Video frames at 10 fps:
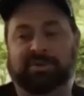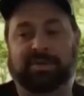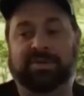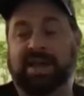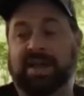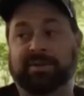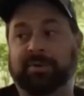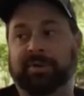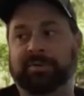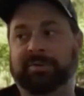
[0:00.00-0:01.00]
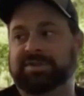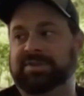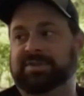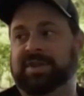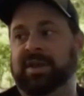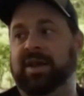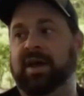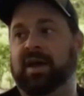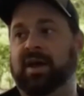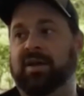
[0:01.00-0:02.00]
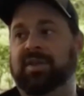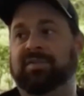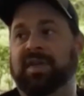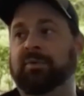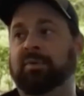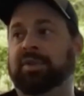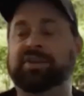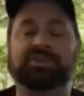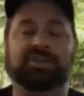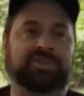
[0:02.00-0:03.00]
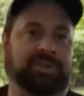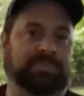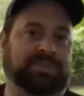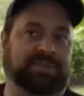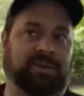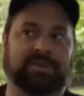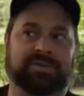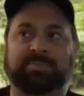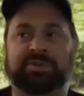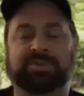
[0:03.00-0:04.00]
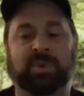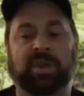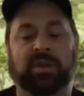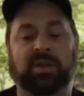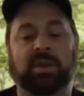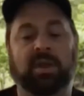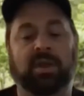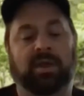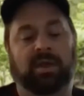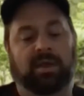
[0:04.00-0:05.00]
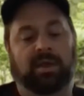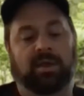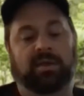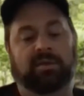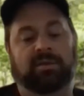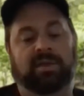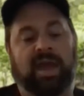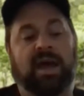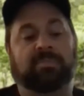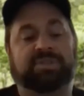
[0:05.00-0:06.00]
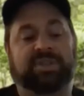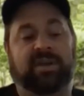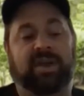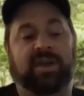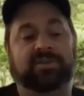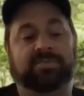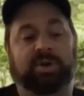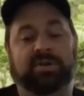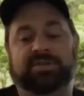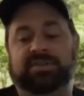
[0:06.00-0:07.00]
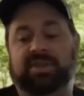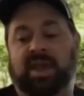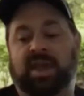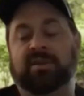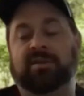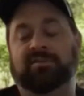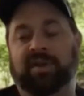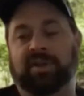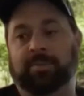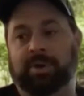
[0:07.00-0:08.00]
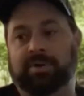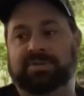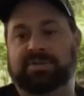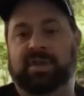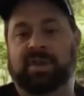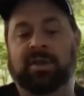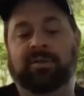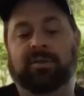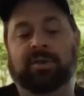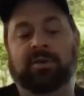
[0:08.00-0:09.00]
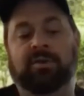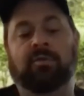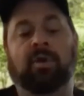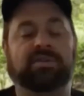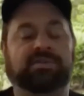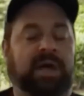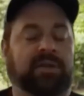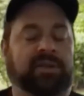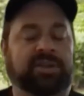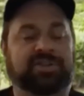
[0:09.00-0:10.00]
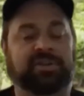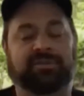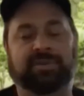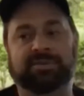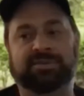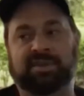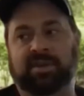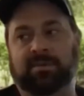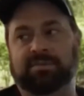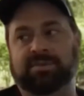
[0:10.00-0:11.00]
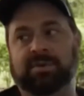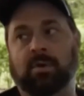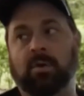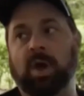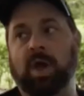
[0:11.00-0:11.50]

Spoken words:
exactly what Larisa said, I think that relationship starts between the AppSec experts and developers and the cross-pollination of those teams. So